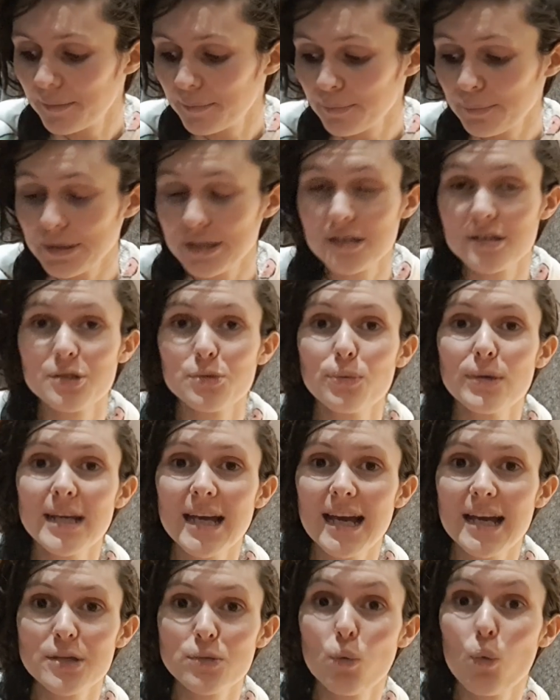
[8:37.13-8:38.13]
because we
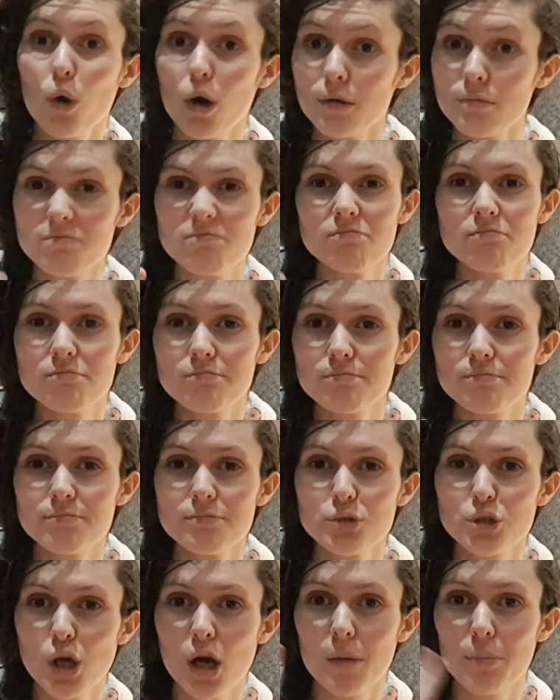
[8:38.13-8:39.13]
had one
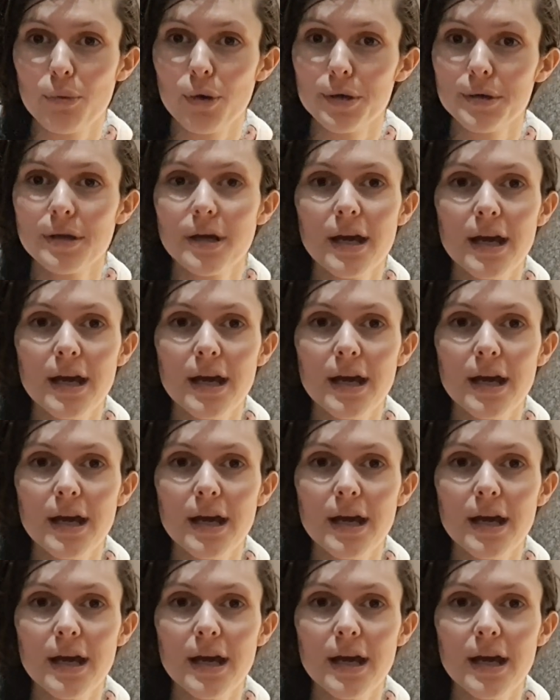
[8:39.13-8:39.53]
sharp one,